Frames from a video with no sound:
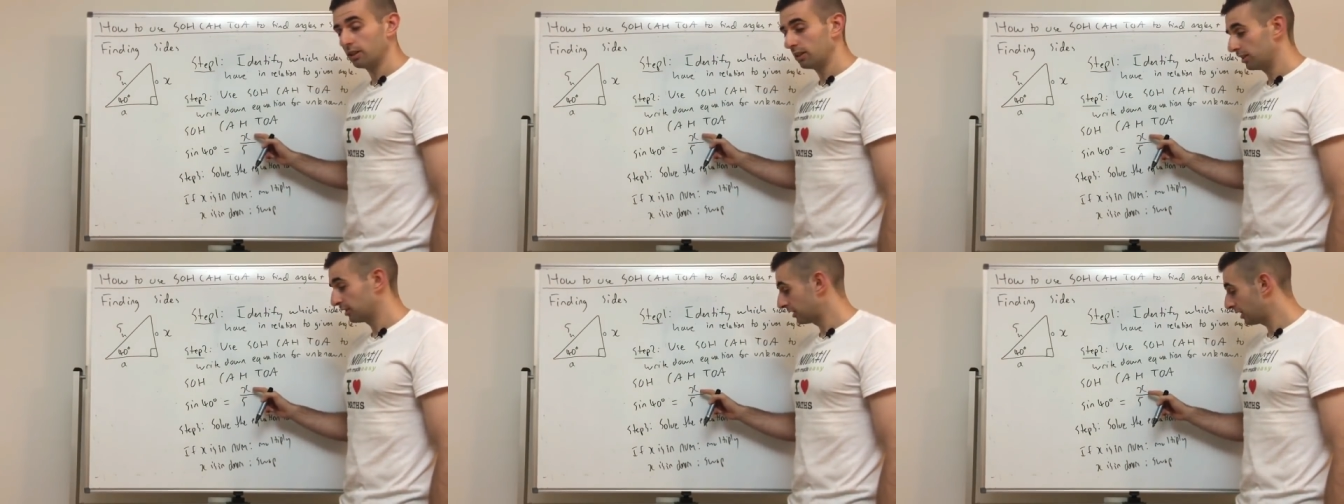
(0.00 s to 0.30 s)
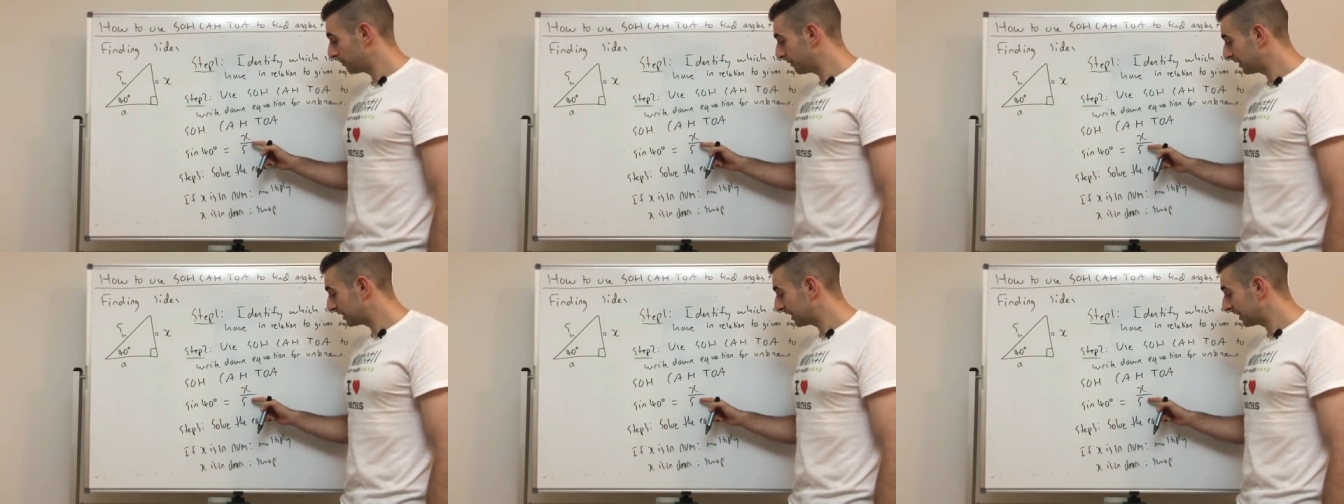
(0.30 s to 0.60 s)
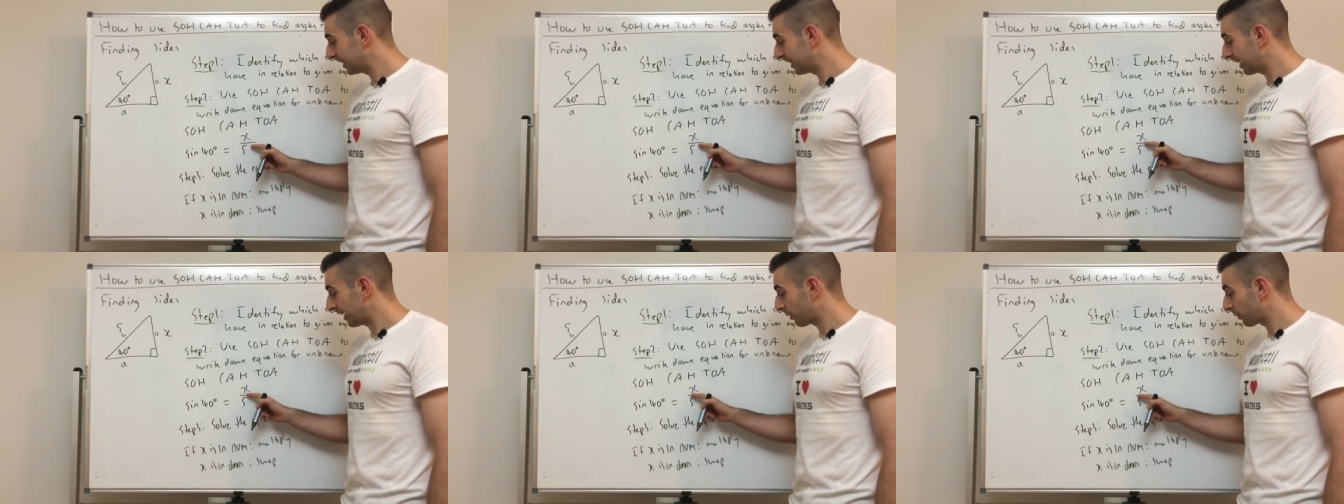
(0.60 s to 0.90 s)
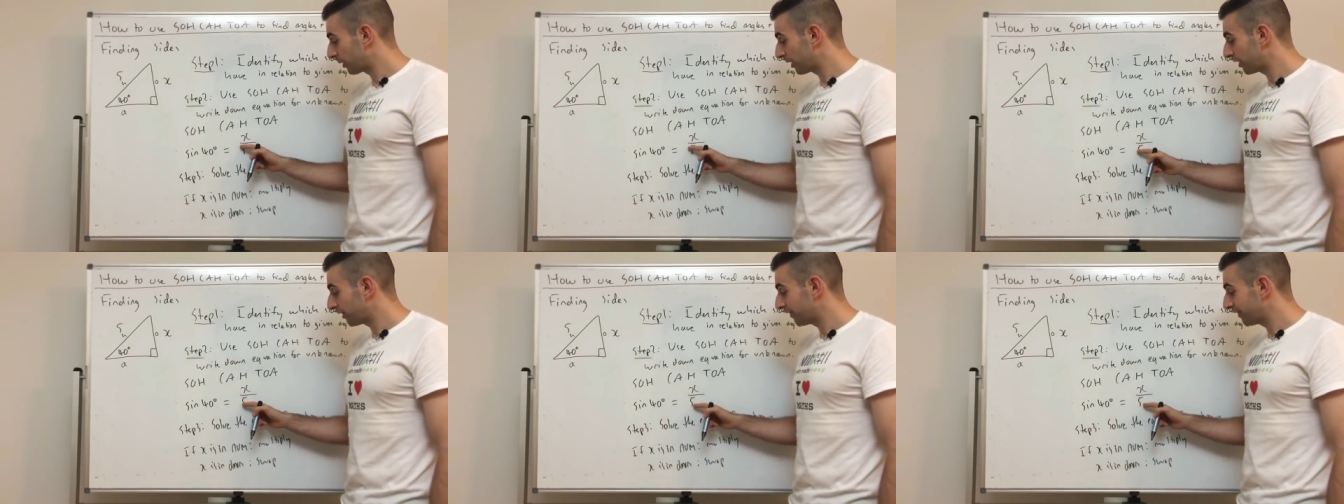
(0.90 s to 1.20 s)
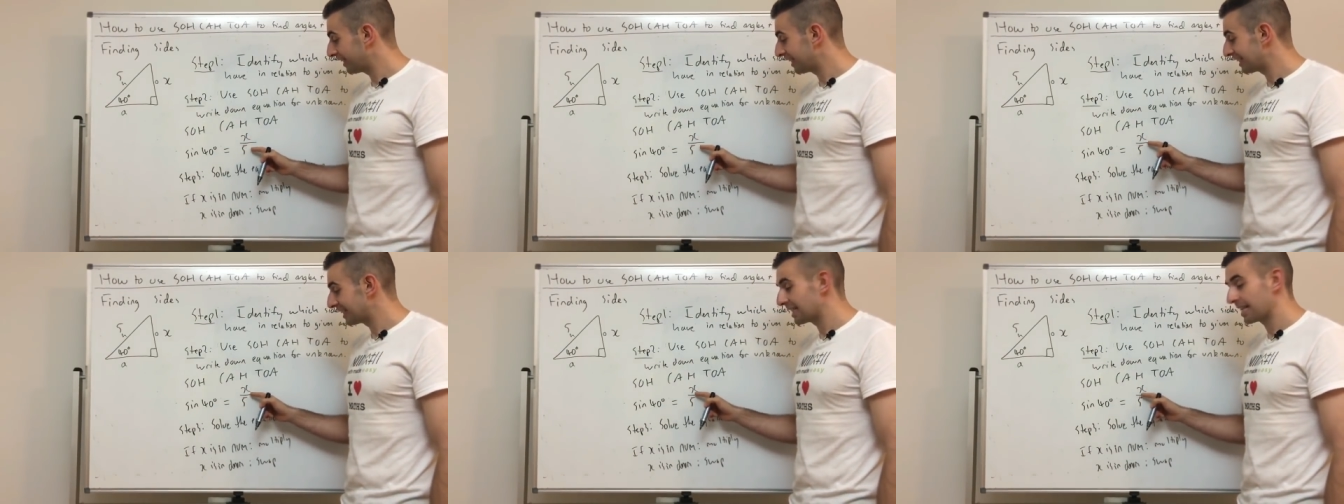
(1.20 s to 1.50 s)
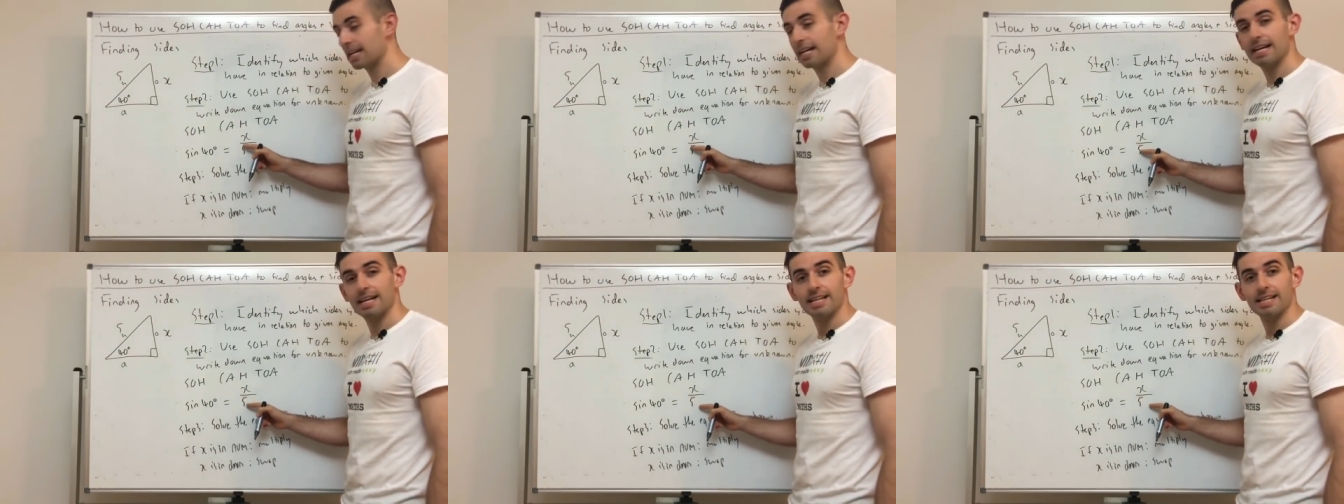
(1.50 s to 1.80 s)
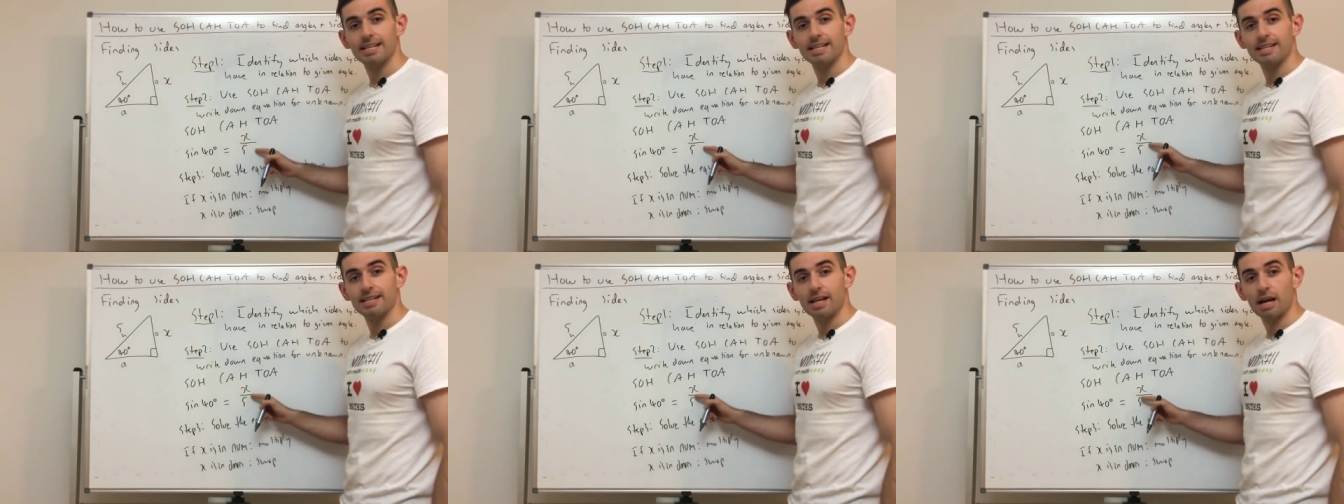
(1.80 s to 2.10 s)
so that means I need to get rid of this
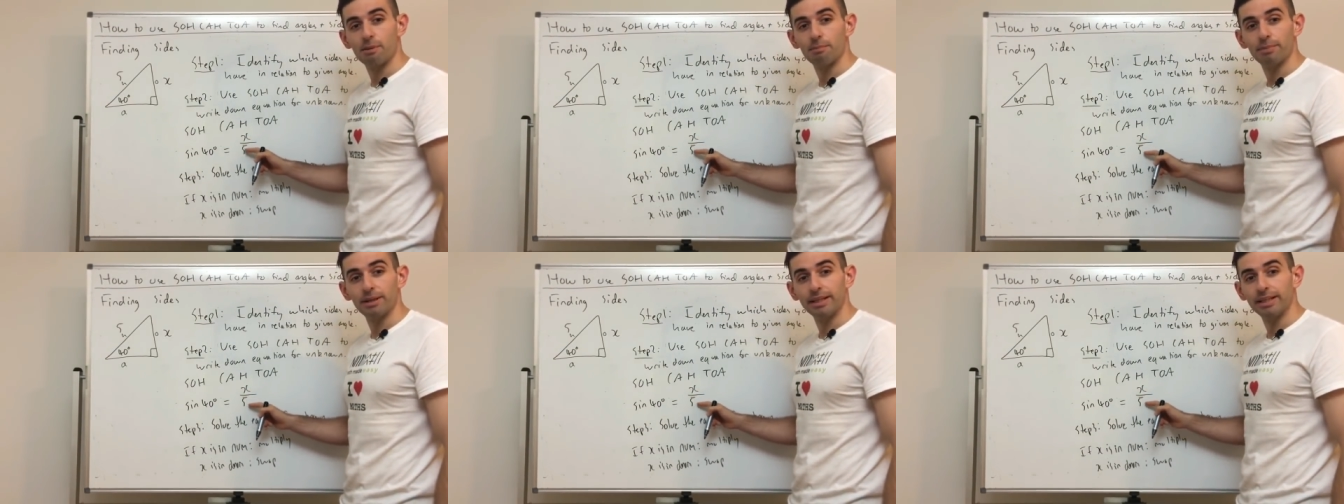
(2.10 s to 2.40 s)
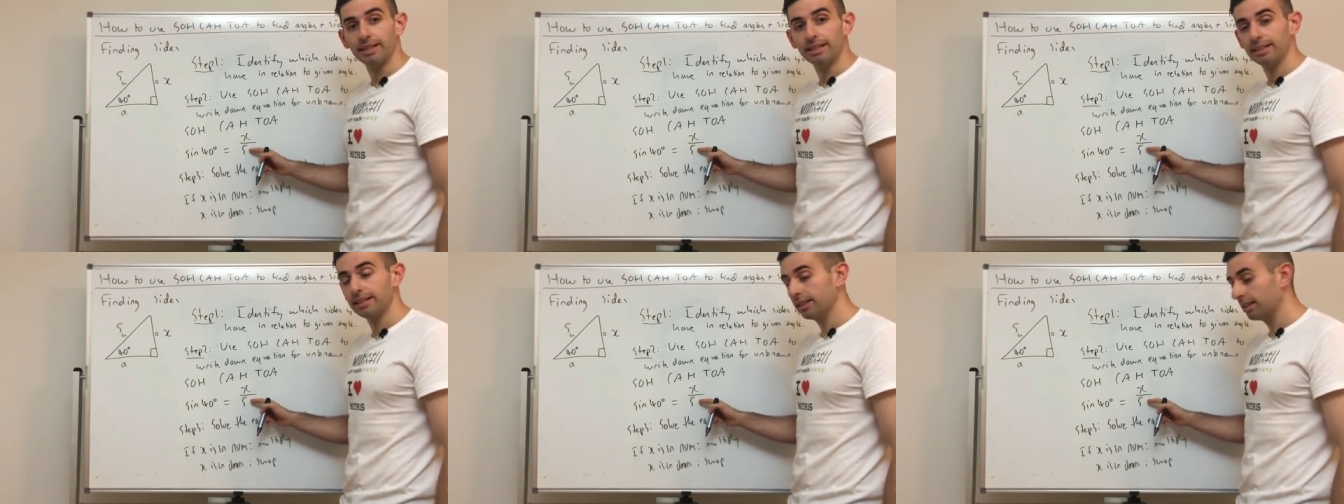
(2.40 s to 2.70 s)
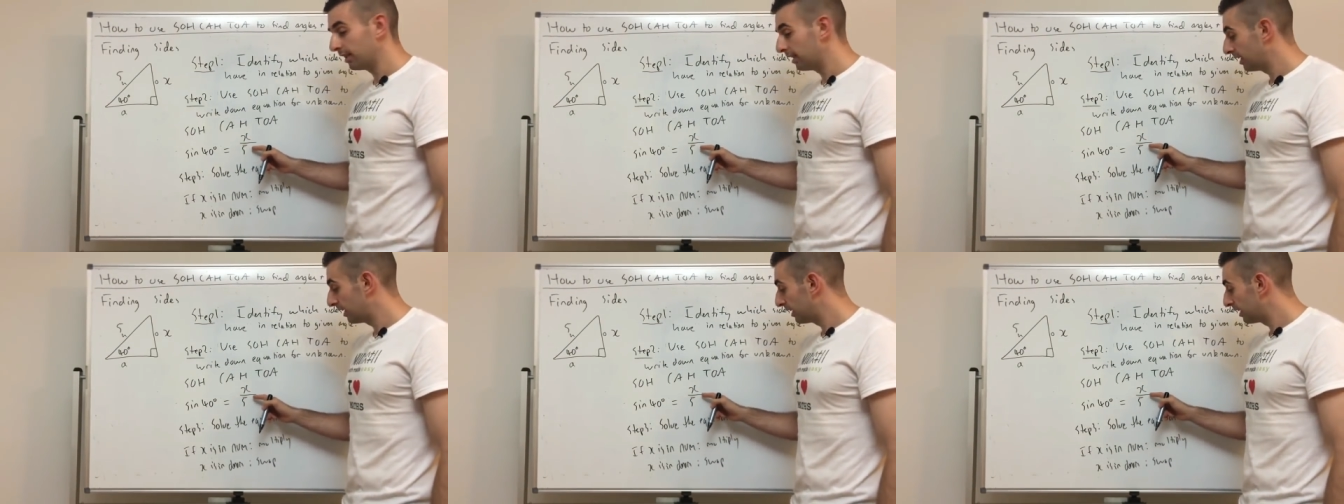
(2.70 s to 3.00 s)
number here.